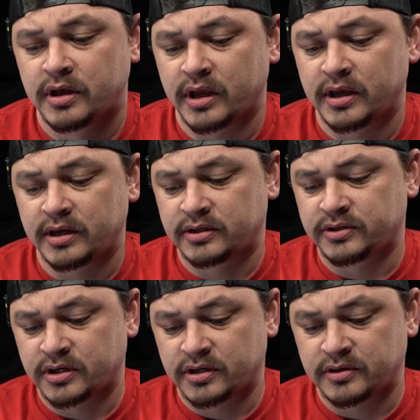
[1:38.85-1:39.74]
and
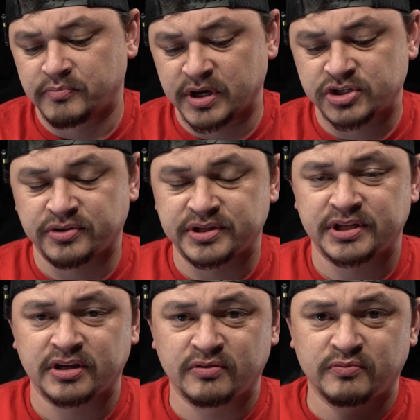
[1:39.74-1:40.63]
make sure this
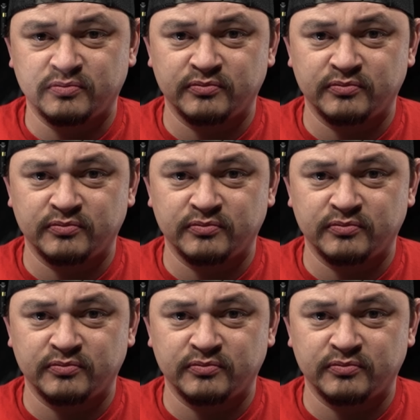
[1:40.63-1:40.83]
thing